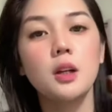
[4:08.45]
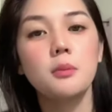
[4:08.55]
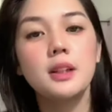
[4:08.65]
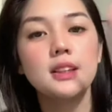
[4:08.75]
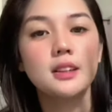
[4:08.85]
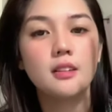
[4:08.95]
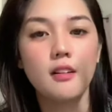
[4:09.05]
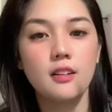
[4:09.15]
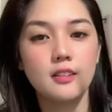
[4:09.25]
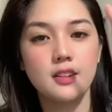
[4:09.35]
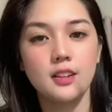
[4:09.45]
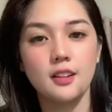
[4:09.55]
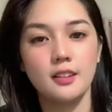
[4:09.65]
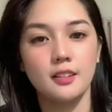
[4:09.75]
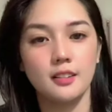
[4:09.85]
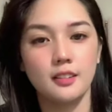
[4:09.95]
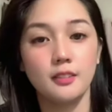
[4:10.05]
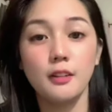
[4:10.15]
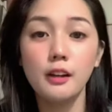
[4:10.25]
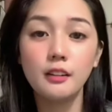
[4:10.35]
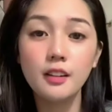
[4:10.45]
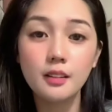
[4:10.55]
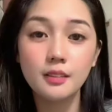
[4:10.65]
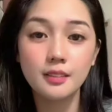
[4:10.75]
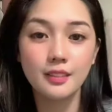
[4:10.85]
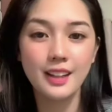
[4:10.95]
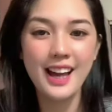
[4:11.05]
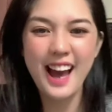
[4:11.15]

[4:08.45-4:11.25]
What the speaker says: May star dyan. Waiting.